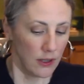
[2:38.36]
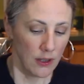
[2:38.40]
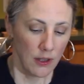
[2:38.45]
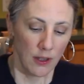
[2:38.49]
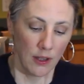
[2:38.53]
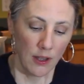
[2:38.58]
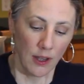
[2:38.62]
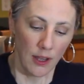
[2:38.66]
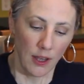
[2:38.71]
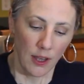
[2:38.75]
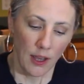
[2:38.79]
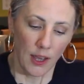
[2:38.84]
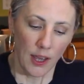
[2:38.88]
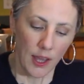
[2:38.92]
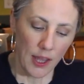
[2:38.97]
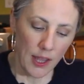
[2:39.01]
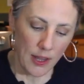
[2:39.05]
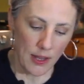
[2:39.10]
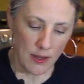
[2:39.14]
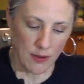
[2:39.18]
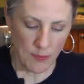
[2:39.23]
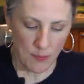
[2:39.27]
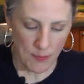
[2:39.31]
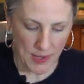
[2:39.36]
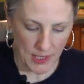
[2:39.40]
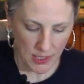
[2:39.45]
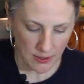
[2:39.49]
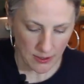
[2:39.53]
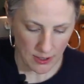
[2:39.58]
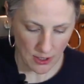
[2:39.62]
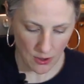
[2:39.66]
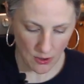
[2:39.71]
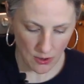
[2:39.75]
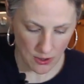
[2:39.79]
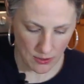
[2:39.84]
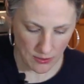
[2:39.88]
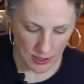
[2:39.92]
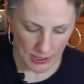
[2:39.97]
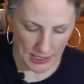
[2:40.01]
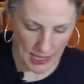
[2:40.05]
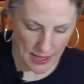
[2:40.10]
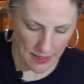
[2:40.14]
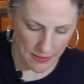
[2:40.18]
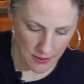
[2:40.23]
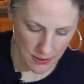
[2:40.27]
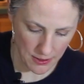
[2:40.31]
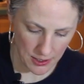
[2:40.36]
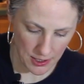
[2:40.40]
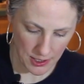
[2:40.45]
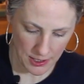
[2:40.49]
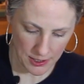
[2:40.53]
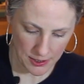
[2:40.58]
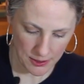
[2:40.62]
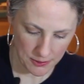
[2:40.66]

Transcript: And mix it all together,